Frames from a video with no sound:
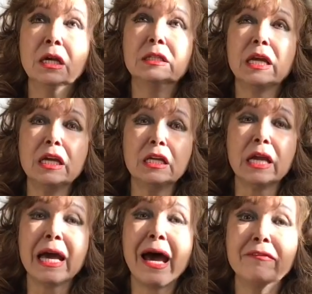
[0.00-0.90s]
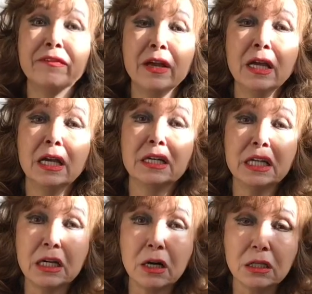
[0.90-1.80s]
they have
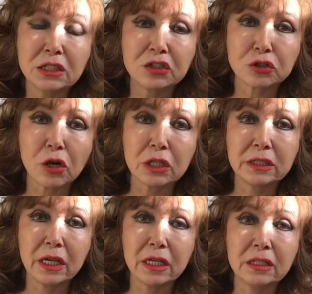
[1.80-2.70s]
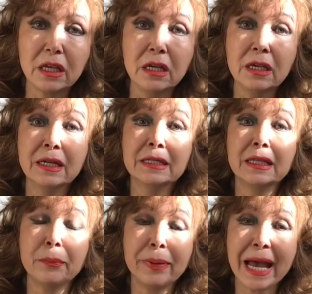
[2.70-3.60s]
reconstructed the
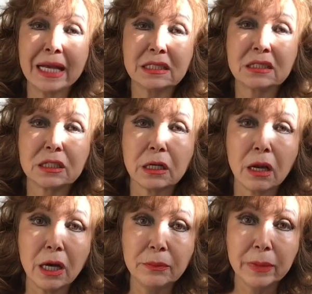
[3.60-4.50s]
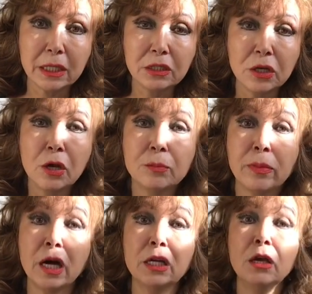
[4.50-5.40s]
past climate by